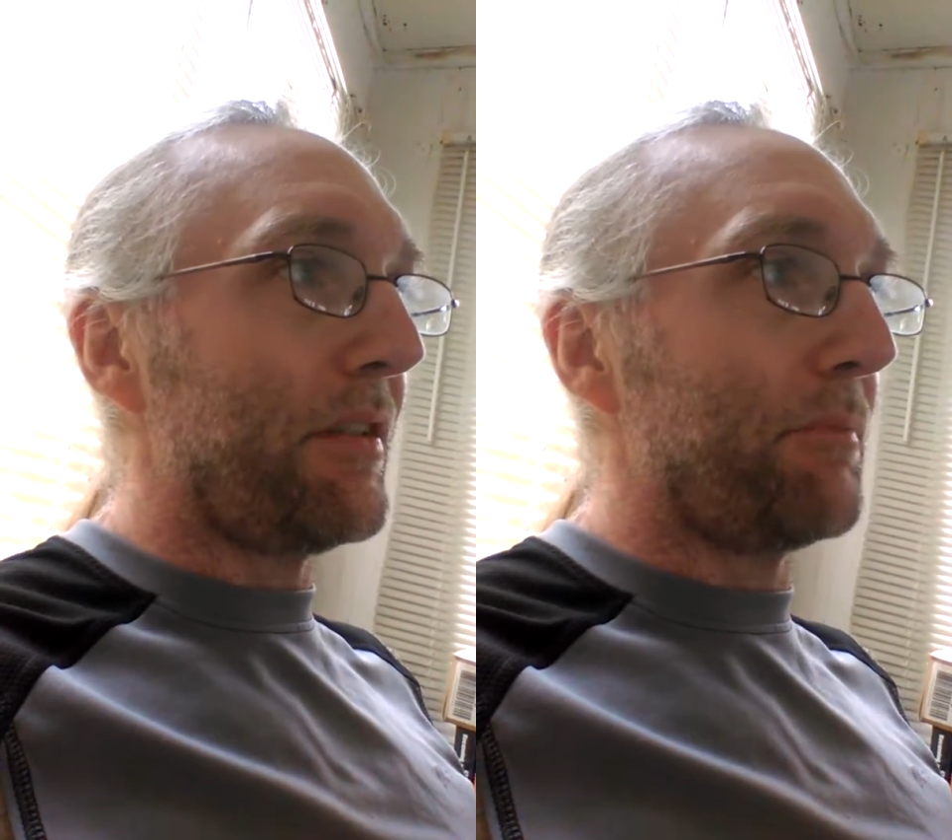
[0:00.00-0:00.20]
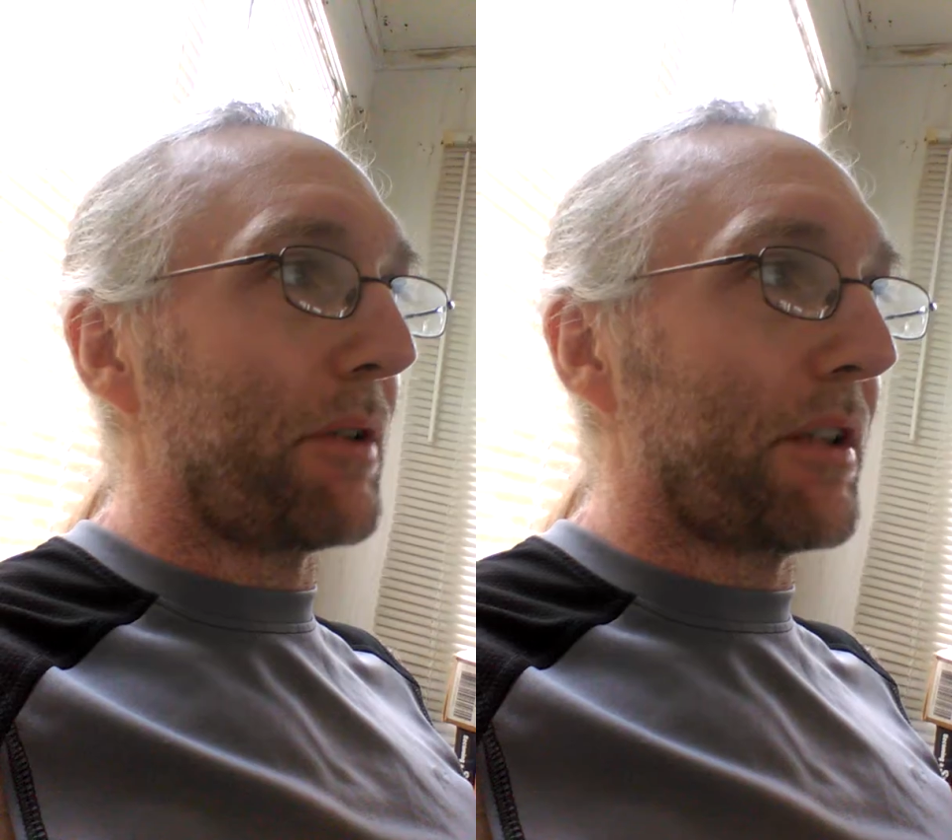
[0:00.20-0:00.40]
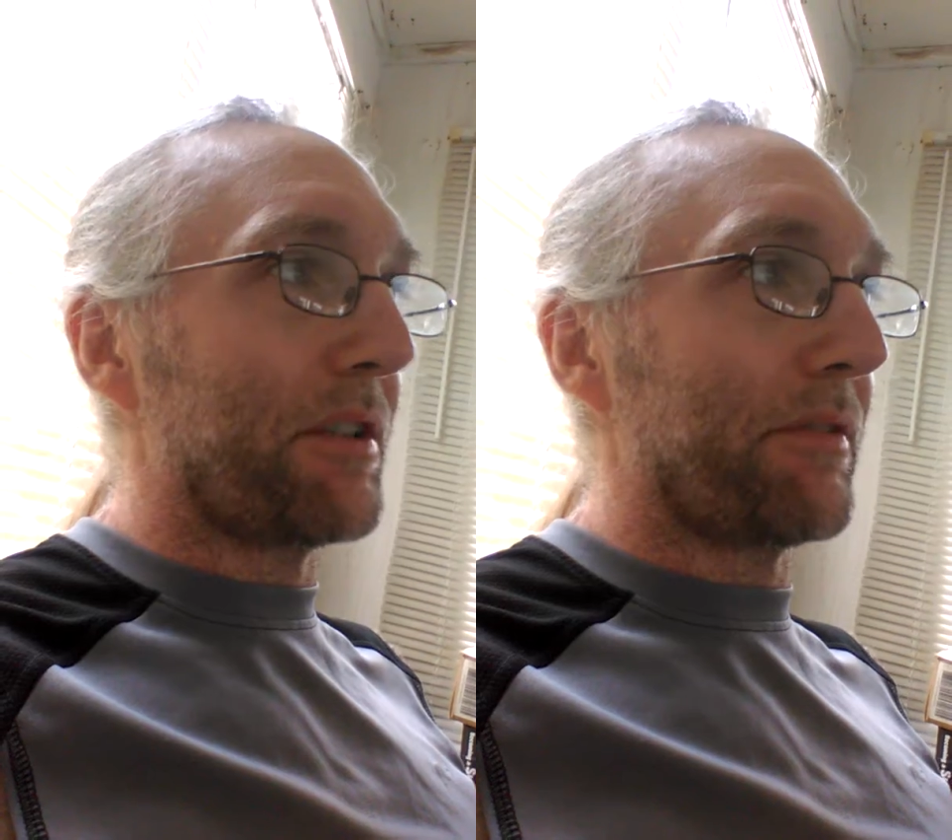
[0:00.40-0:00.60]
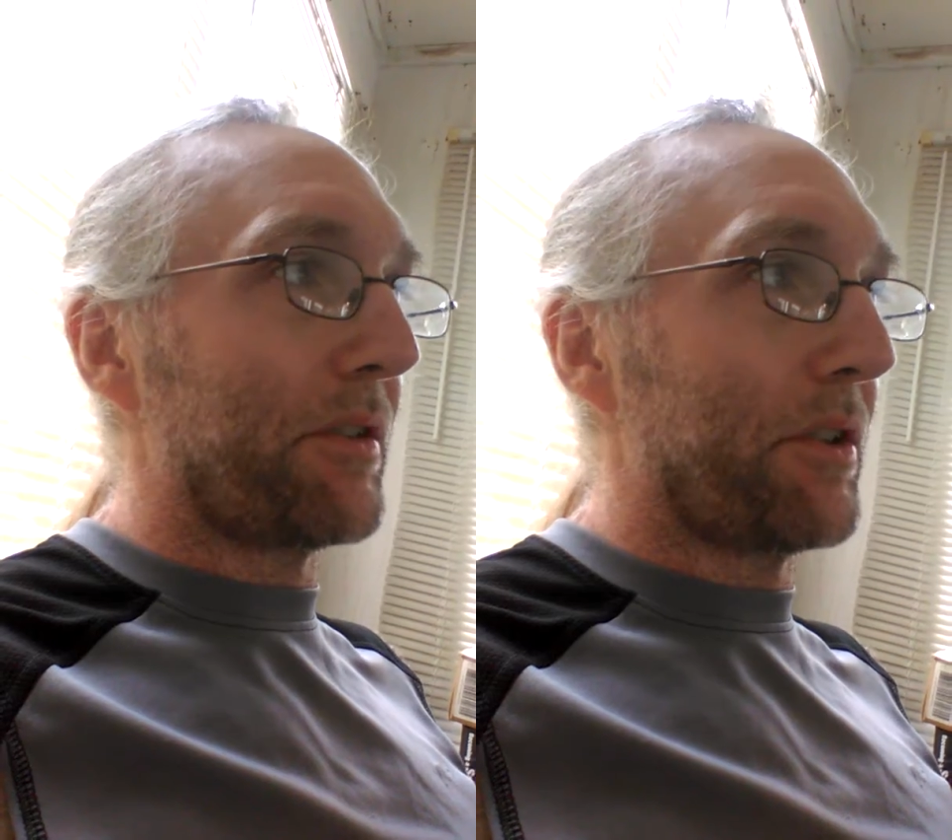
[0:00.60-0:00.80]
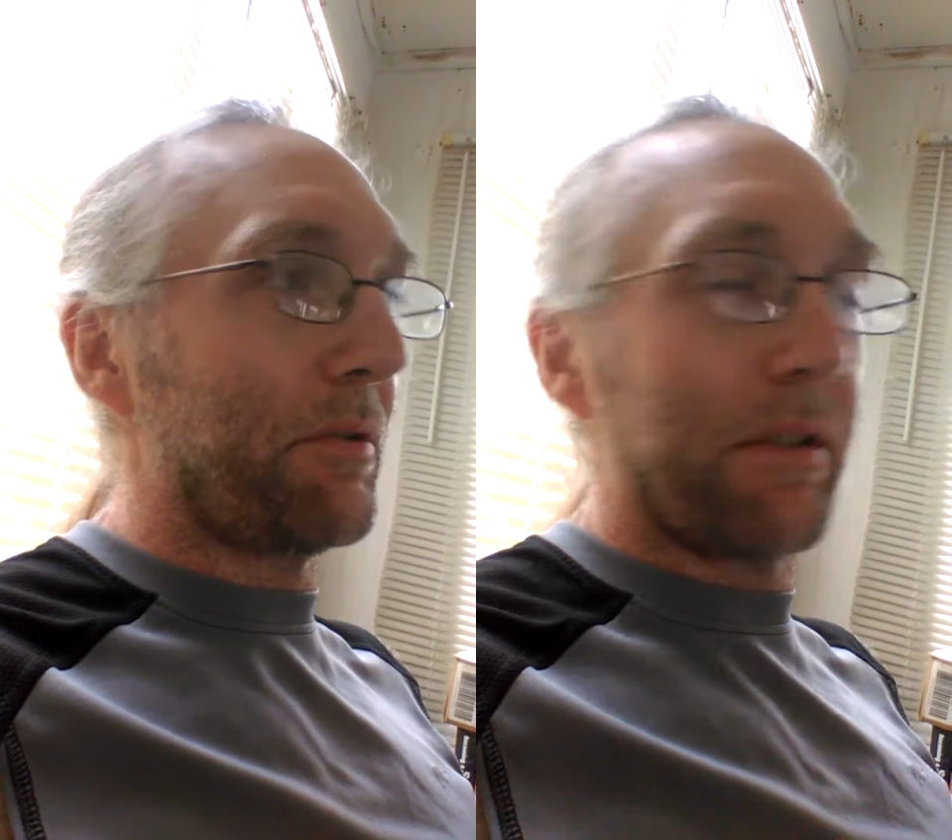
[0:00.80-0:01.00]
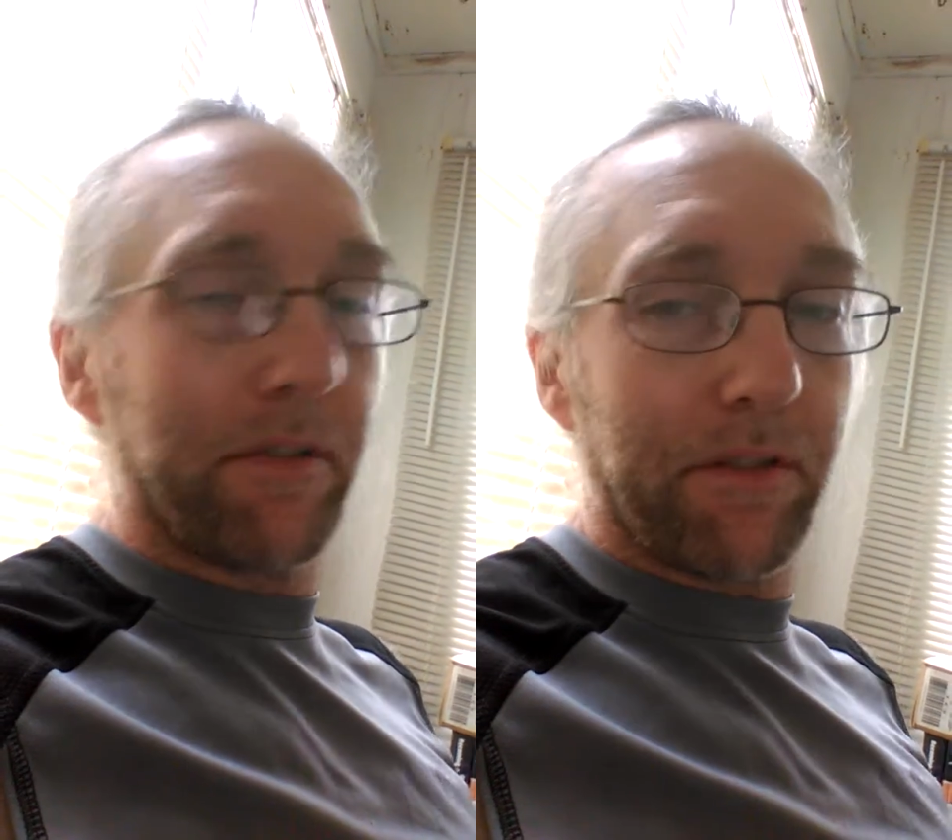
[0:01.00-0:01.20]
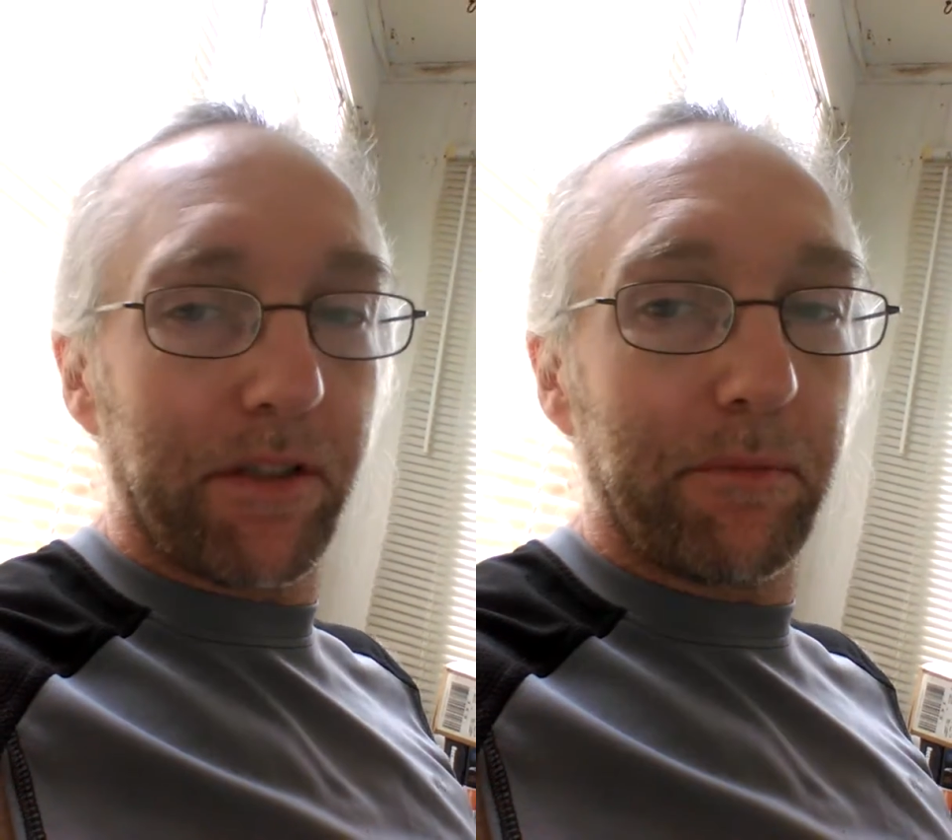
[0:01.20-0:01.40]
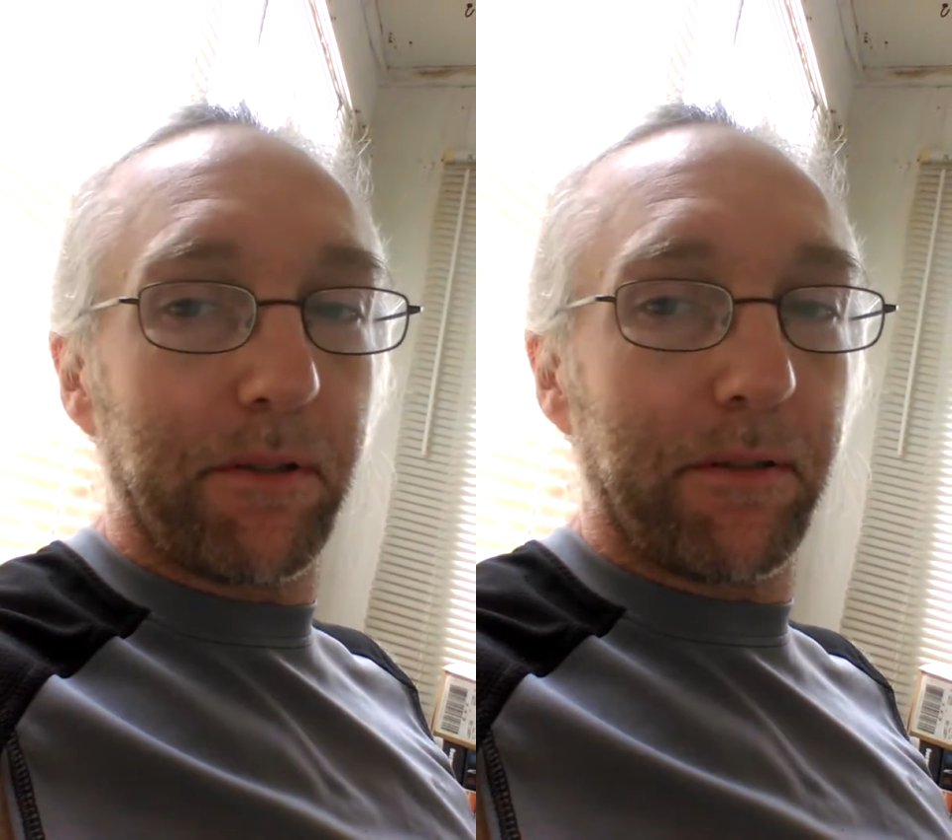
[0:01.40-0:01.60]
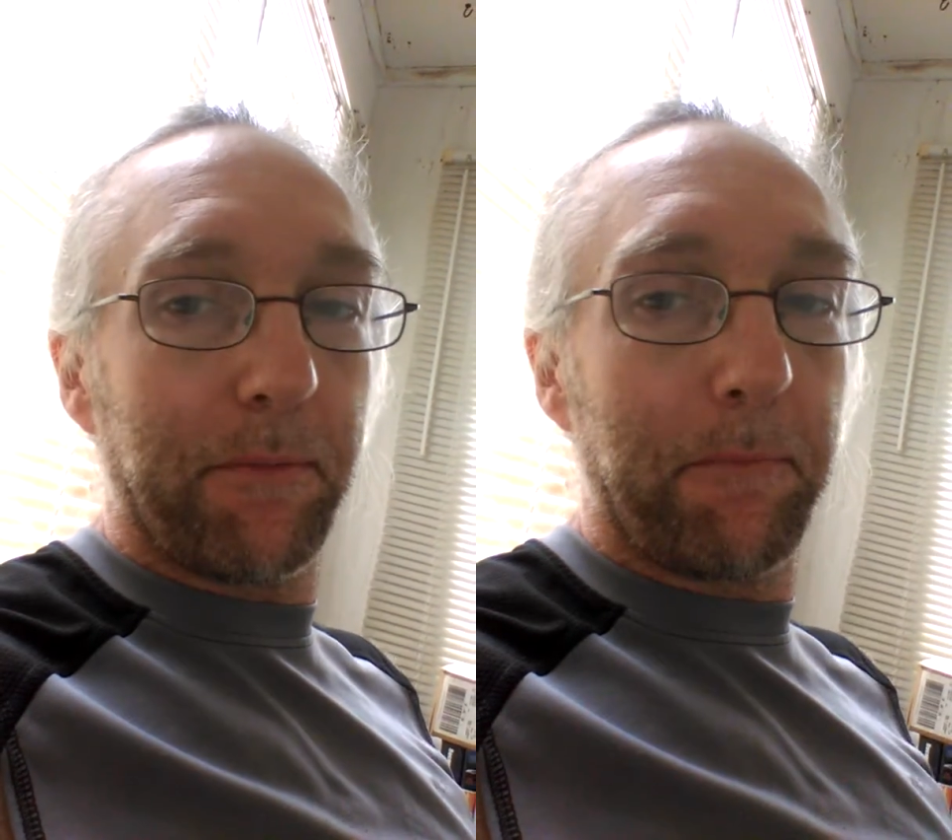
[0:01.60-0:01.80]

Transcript: Because if we don't have agreement,